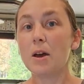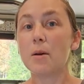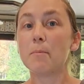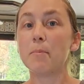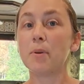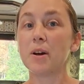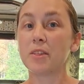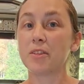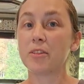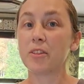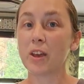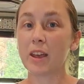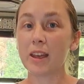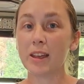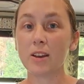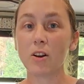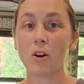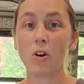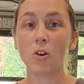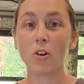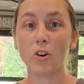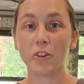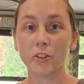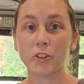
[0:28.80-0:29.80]
but they
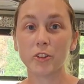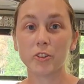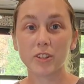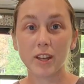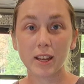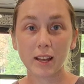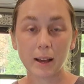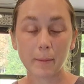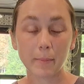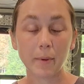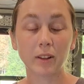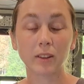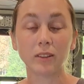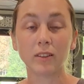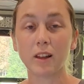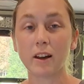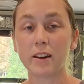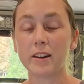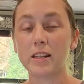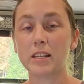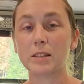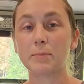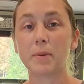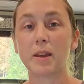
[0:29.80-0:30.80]
also take up a
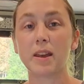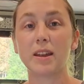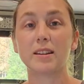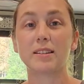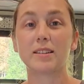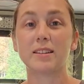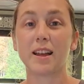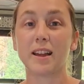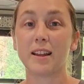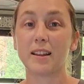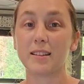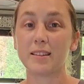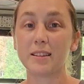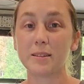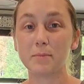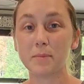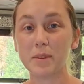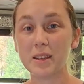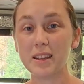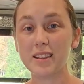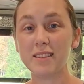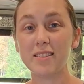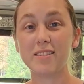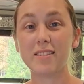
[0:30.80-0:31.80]
lot of space, and to
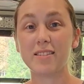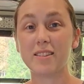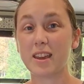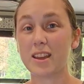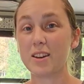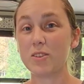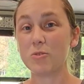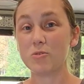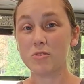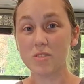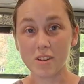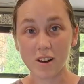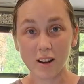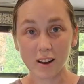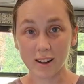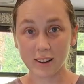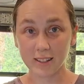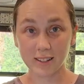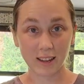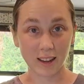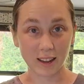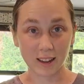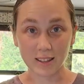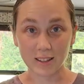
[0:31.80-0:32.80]
me, they do
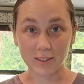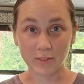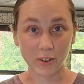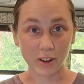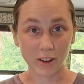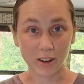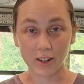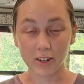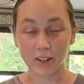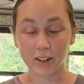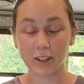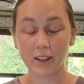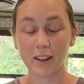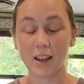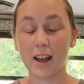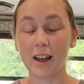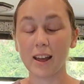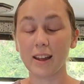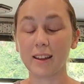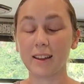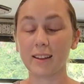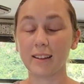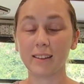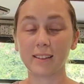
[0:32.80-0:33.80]
not taste very good.
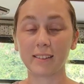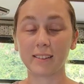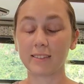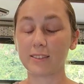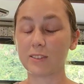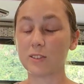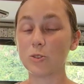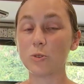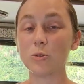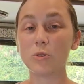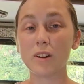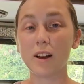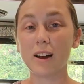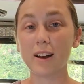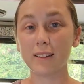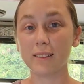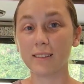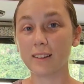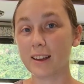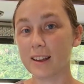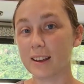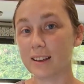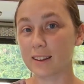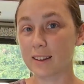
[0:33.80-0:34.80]
I do not
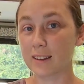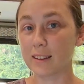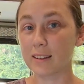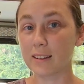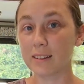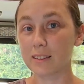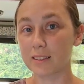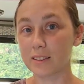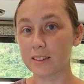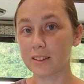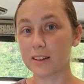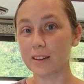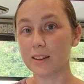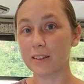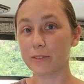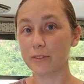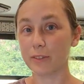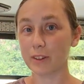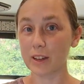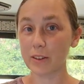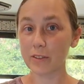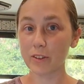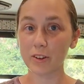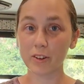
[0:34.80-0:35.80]
like the
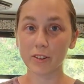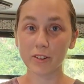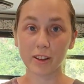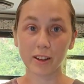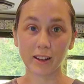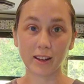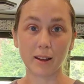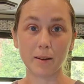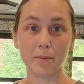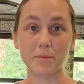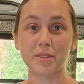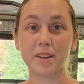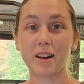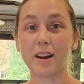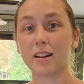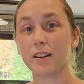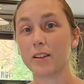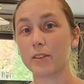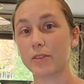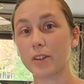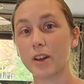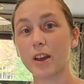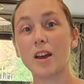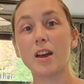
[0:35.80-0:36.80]
flavor that comes out
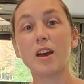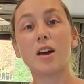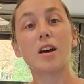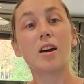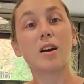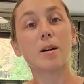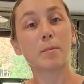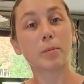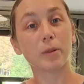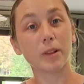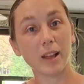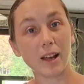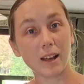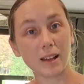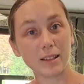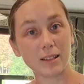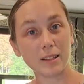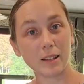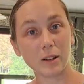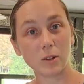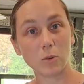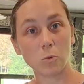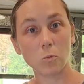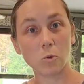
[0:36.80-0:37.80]
of
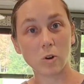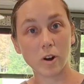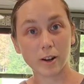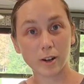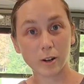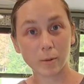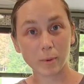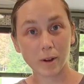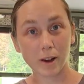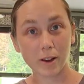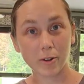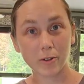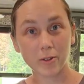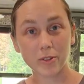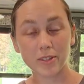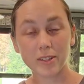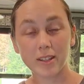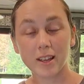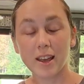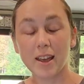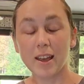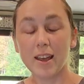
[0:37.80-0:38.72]
plastic water bottles.